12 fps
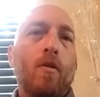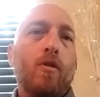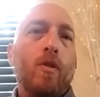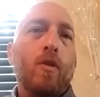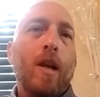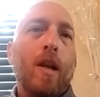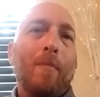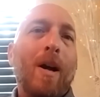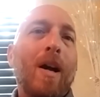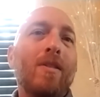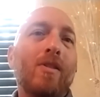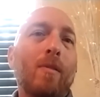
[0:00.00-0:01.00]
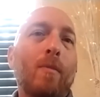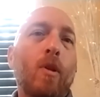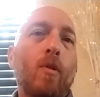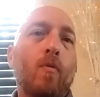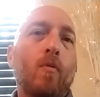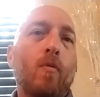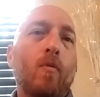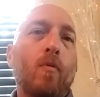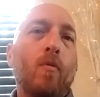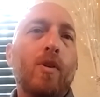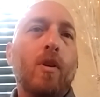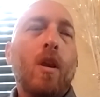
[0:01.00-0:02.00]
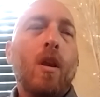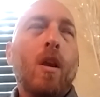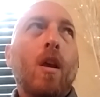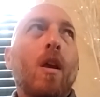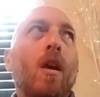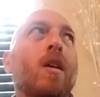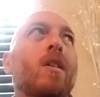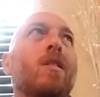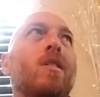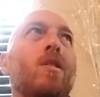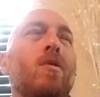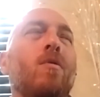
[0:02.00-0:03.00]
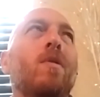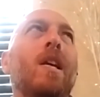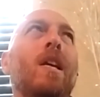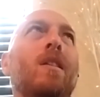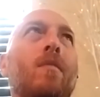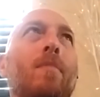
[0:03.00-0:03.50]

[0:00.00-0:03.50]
or you're trying to mine some other resource, you need